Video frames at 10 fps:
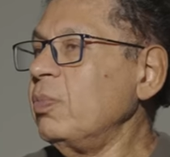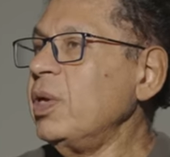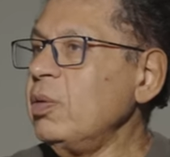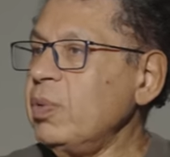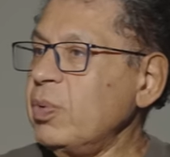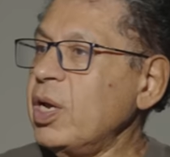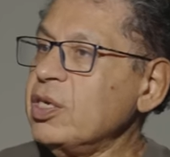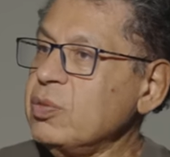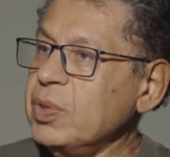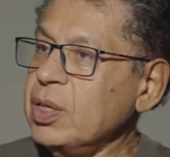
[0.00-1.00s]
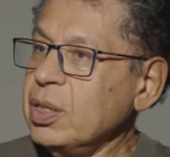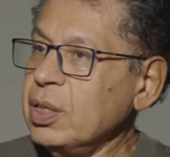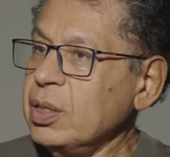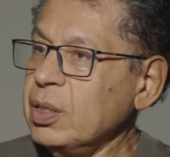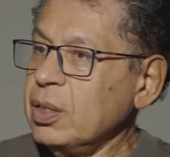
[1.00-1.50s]
Many people ask me,
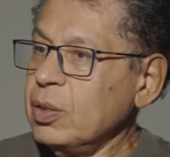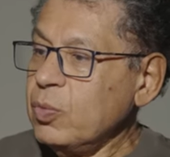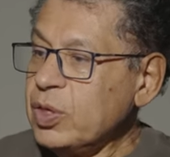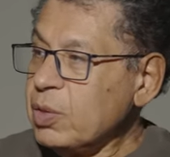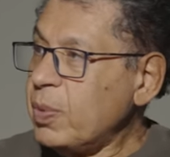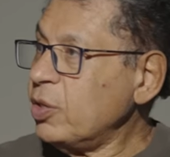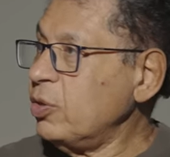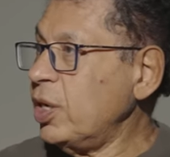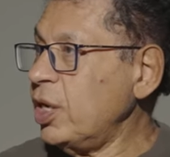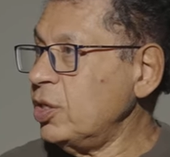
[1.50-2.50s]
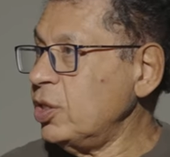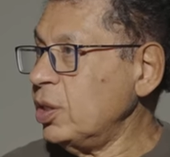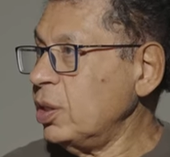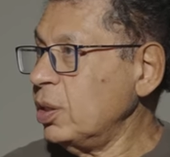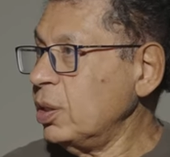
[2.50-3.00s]
what about your energy?